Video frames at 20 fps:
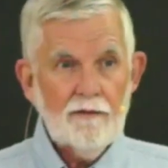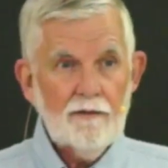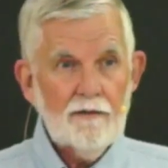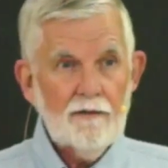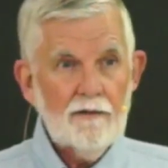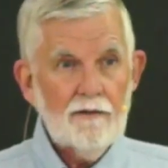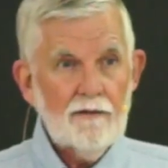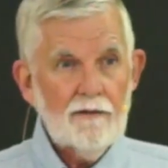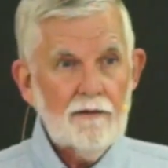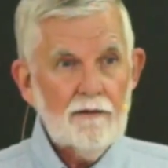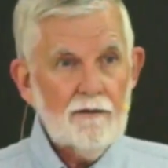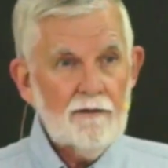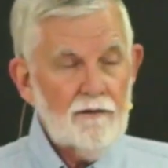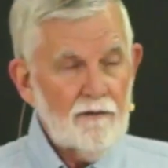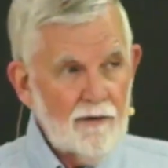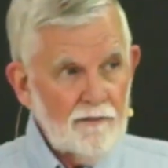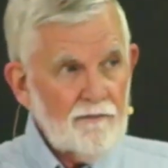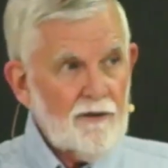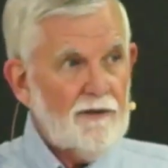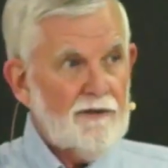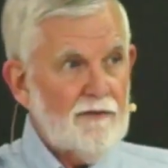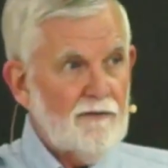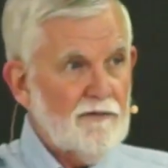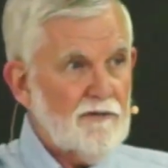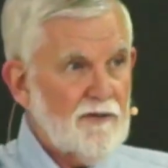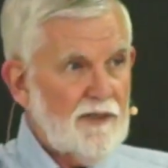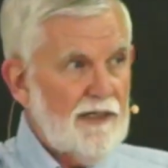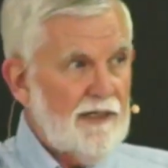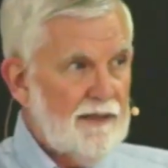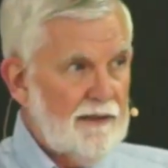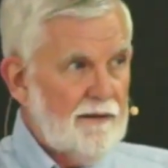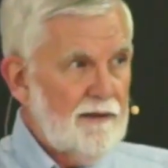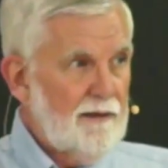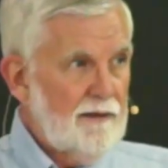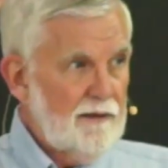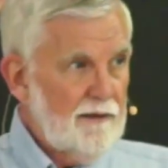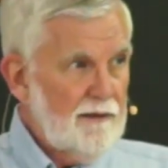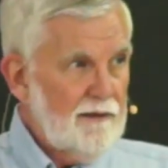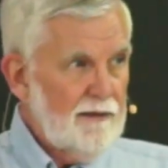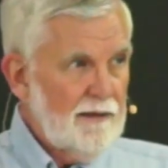You have to understand that
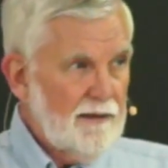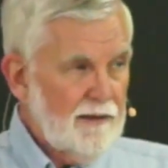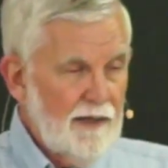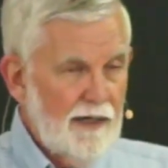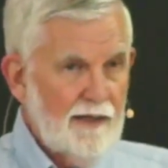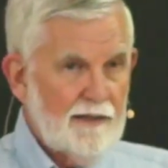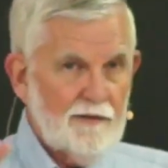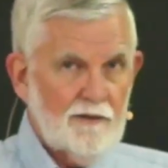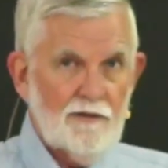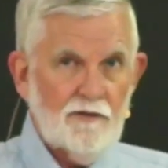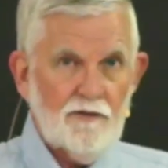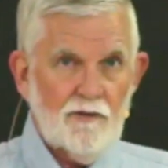God is great.